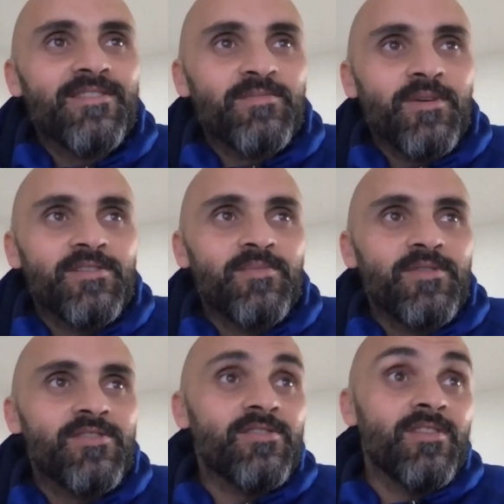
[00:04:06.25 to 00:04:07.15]
There's been some
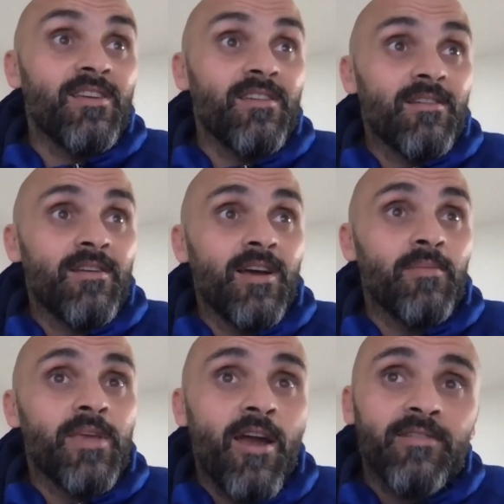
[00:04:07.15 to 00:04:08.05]
interesting
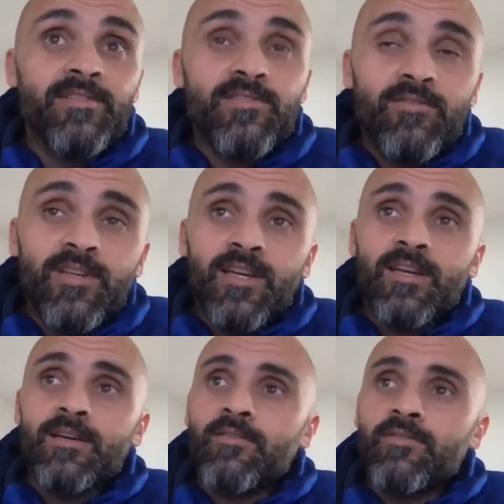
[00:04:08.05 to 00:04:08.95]
characters on
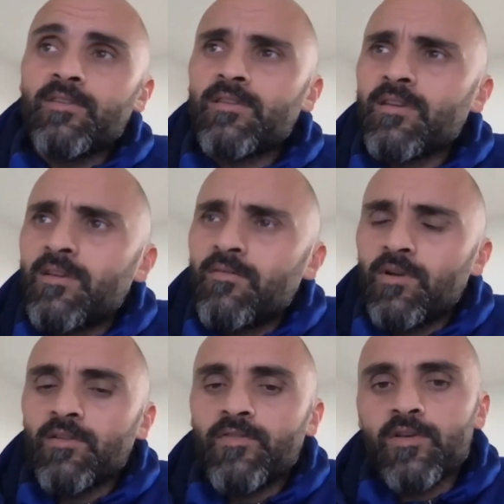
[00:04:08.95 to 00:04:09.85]
there. I think
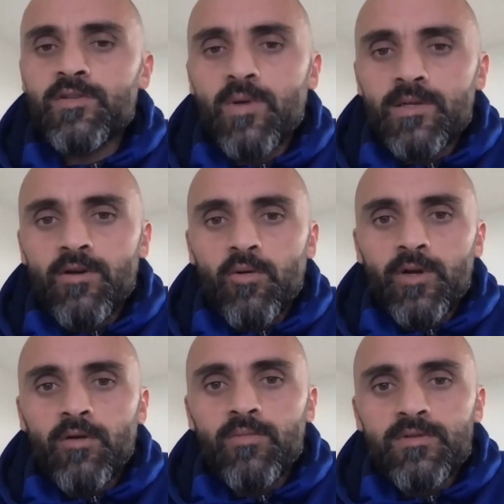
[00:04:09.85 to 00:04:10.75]
one of the first ones I
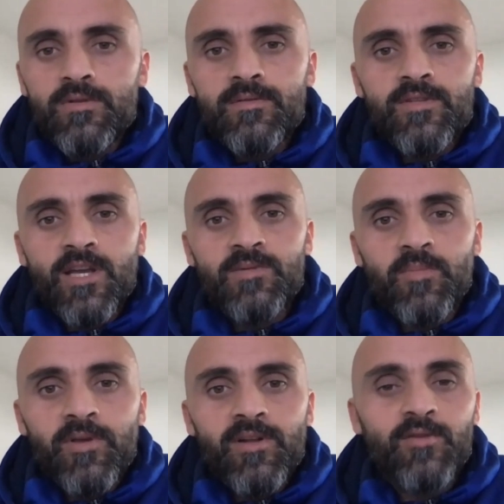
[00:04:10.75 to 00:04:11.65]
went on was Jasper
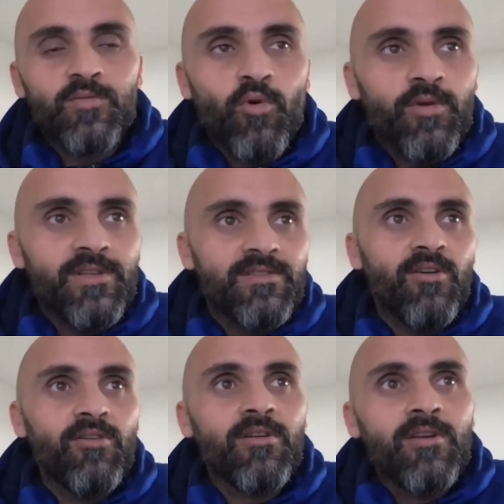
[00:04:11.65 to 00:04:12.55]
Pitt. I was walking his dog